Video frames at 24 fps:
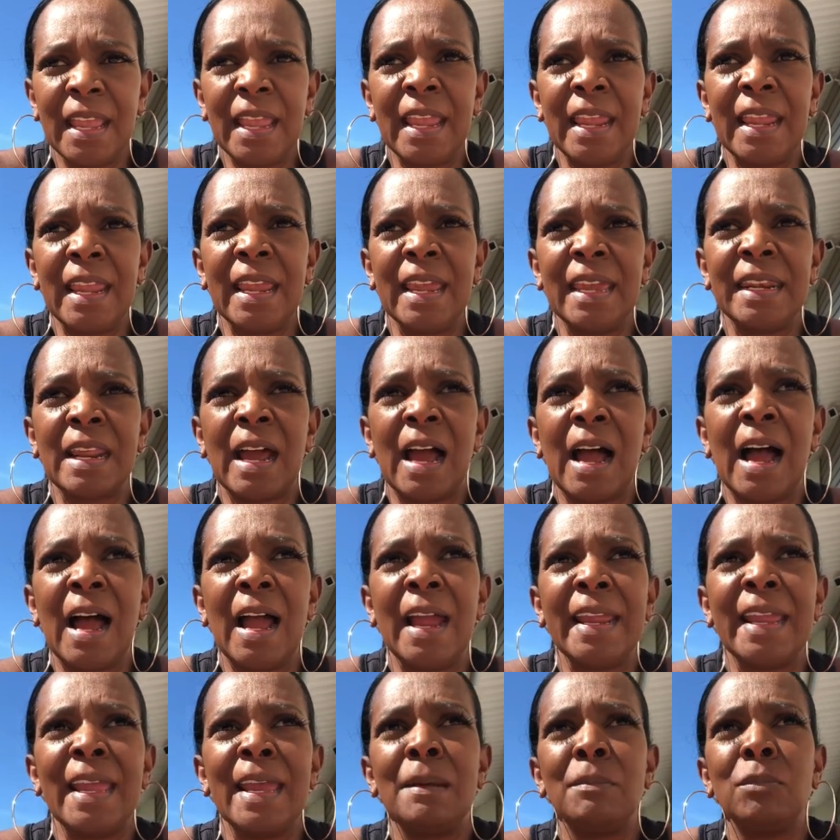and
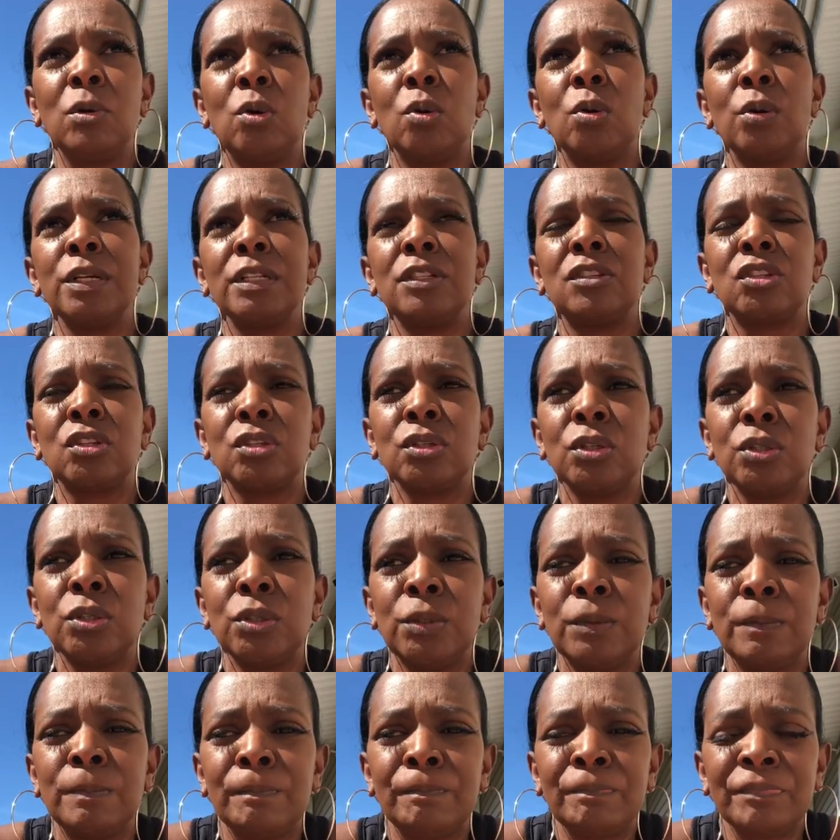I am going
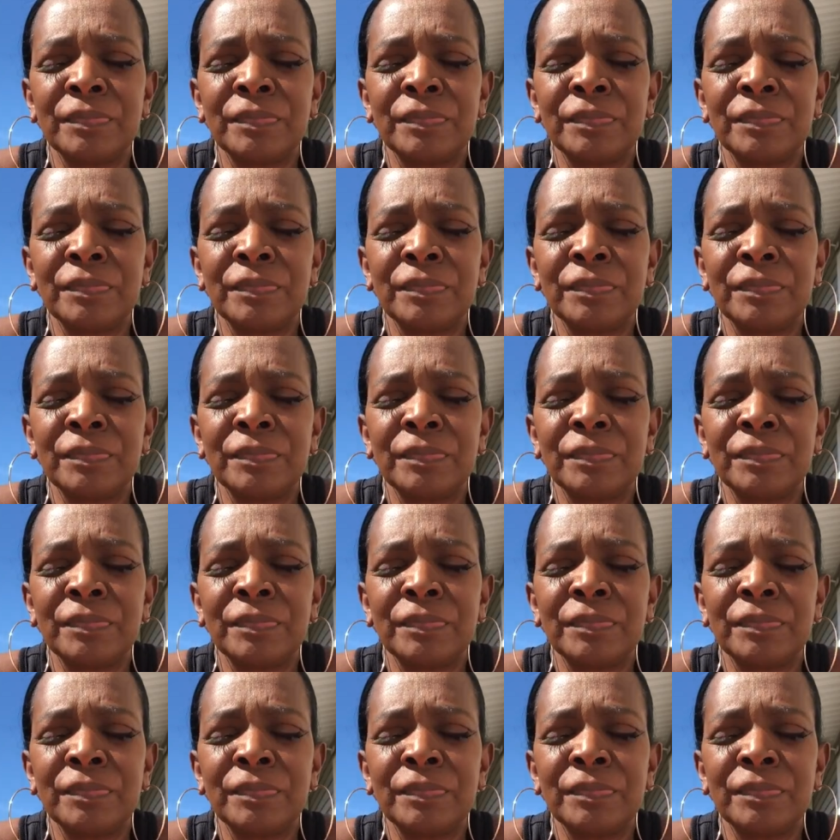to